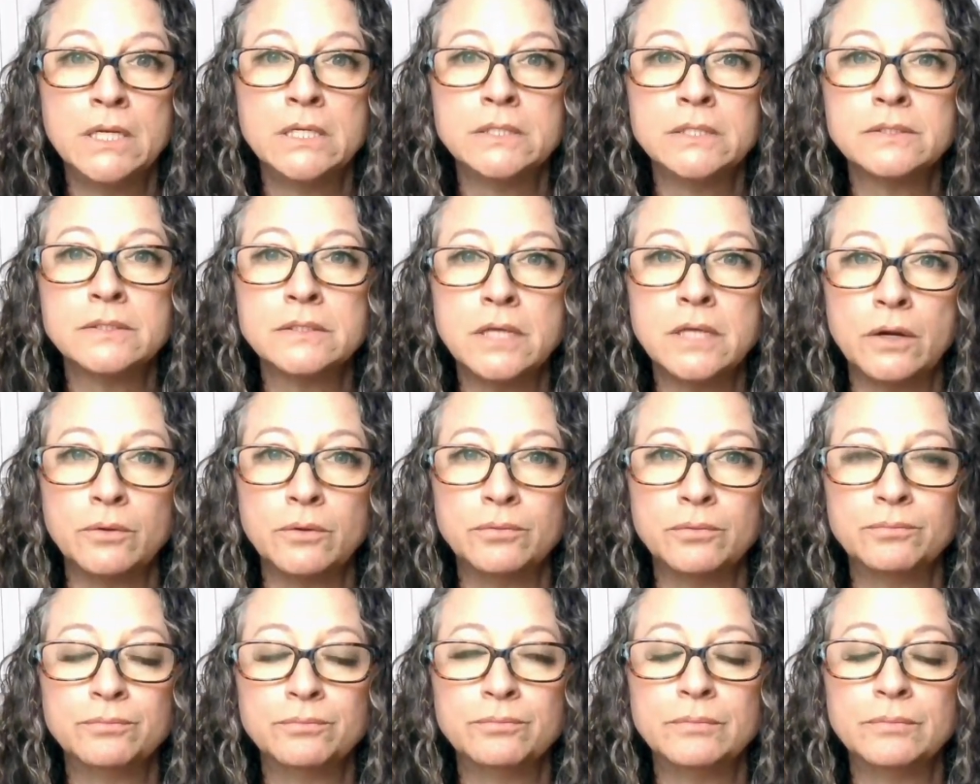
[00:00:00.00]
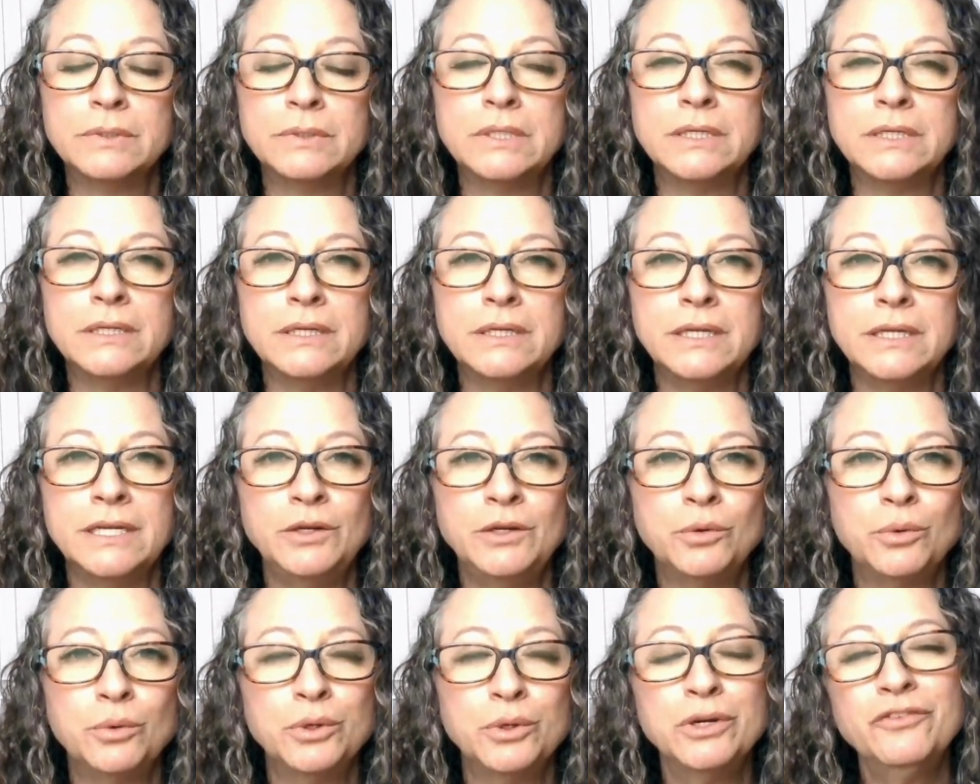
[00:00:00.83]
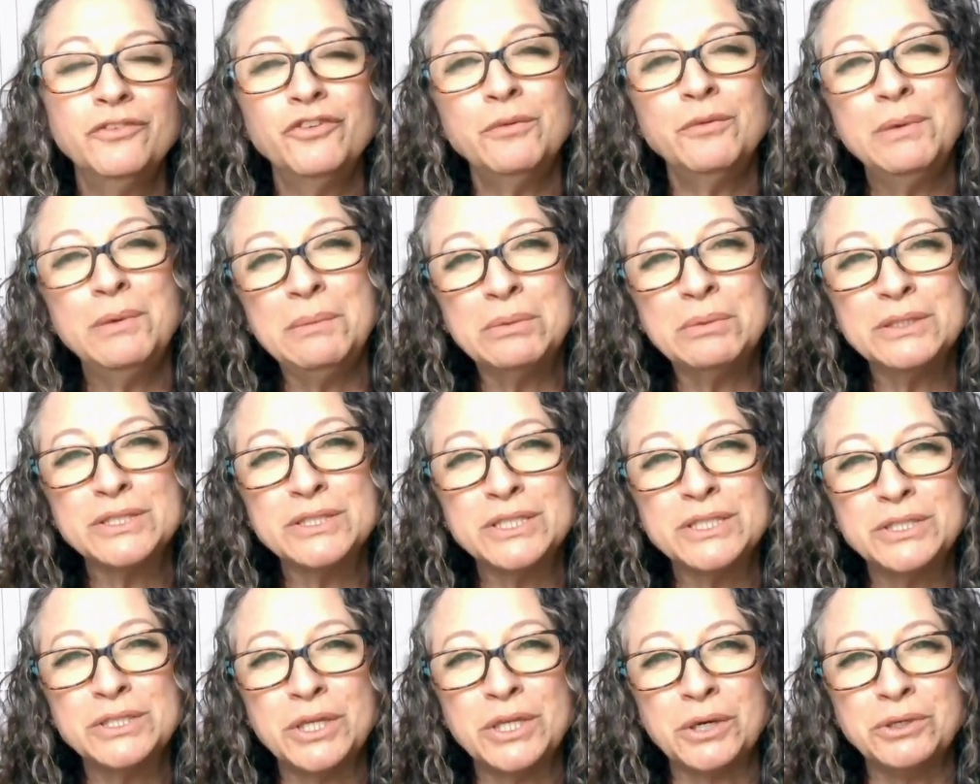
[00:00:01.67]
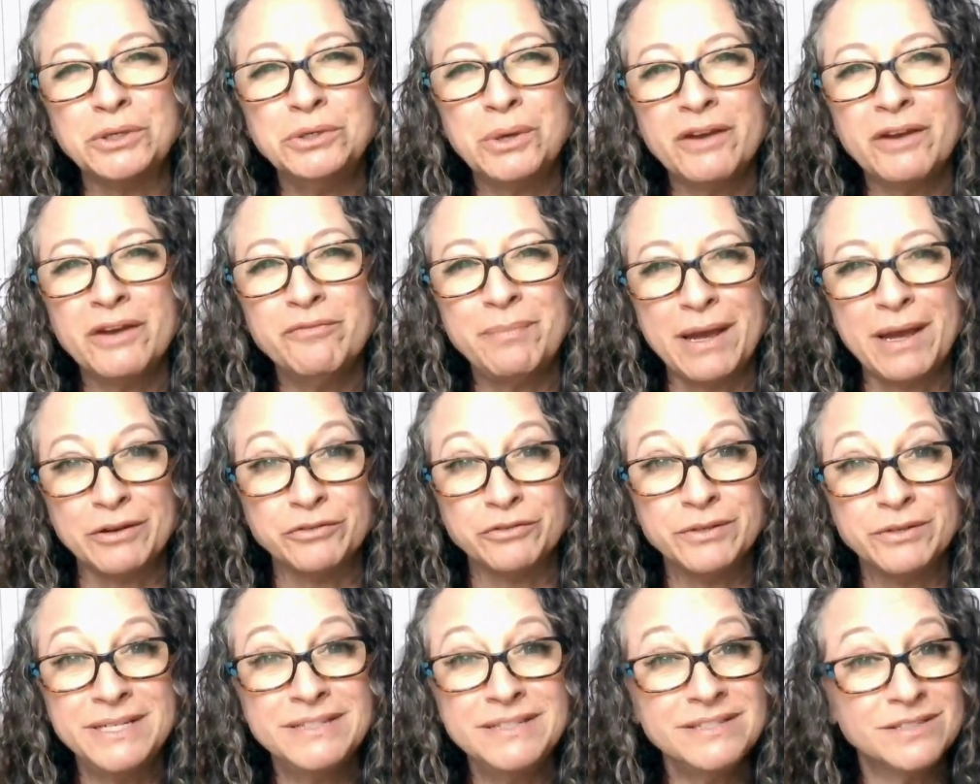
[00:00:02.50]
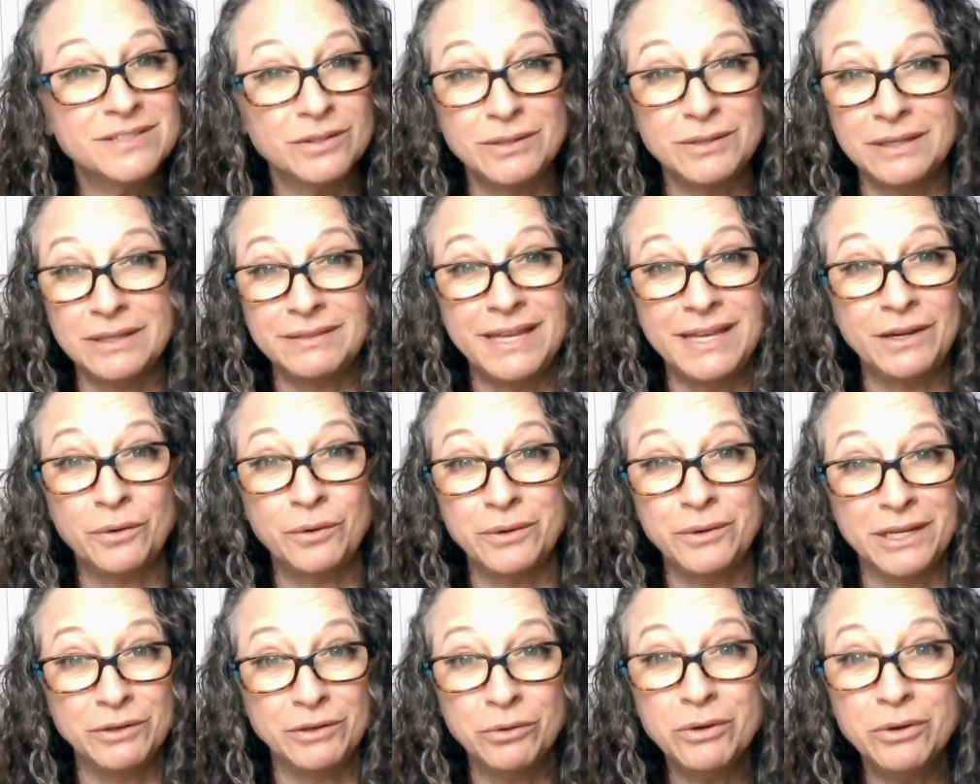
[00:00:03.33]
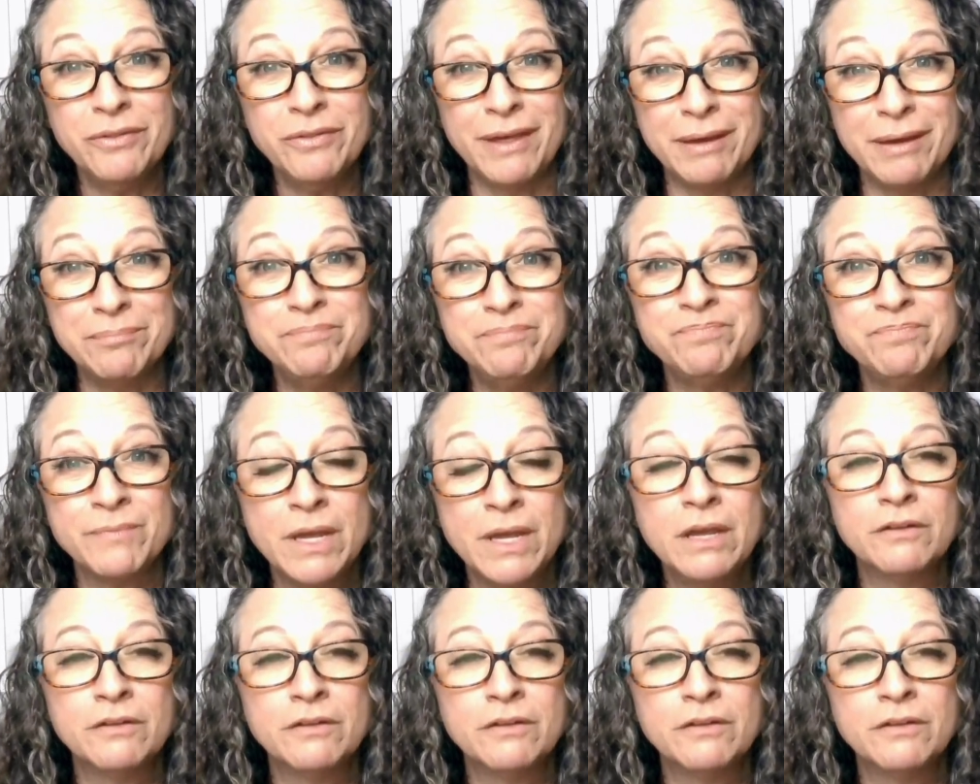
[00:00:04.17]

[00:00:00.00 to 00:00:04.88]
So, in order for people to know you have boundaries so that they don't ignore them,